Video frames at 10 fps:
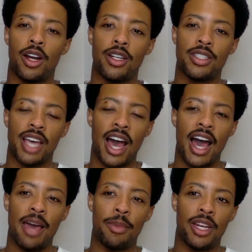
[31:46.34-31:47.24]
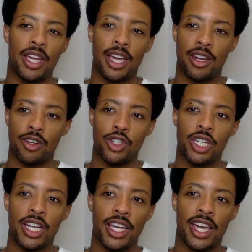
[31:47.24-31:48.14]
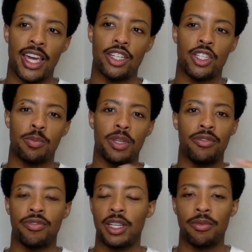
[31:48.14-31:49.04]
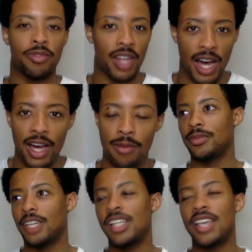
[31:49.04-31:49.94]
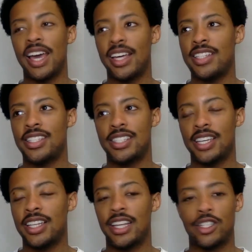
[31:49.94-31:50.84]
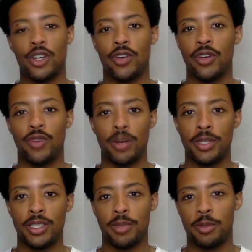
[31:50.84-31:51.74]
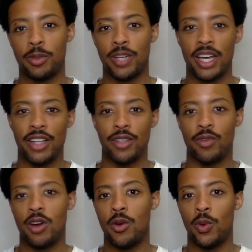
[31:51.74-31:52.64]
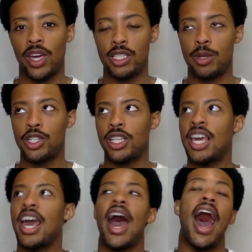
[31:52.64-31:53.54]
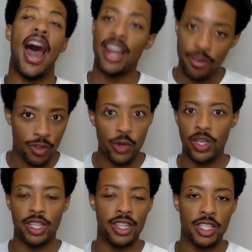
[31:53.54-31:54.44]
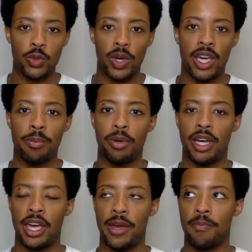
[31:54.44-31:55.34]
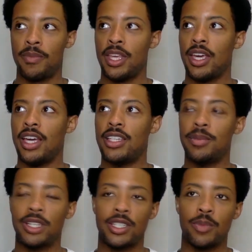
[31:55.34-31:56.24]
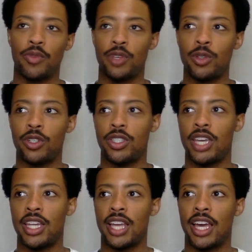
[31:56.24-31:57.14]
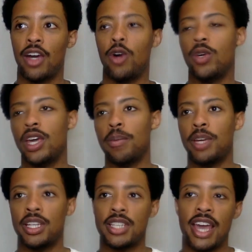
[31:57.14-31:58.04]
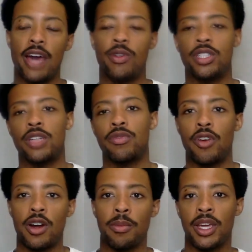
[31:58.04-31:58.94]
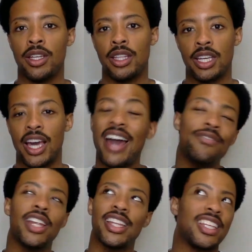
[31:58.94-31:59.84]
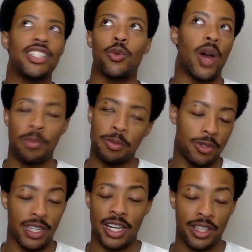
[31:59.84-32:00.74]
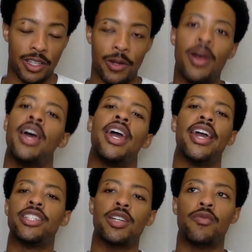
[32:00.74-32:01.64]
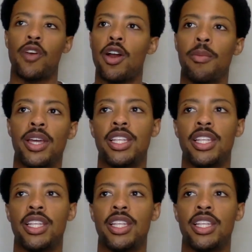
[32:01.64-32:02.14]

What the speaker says: time and energy, and it can't just be flip-flop, because I can see that it's already rubbing some people kind of the wrong way. Especially, I didn't view it in this way, but it seems like some reviews are saying like, oh yeah, because now it's confirming I feel like these are white people saying it though, it's confirming the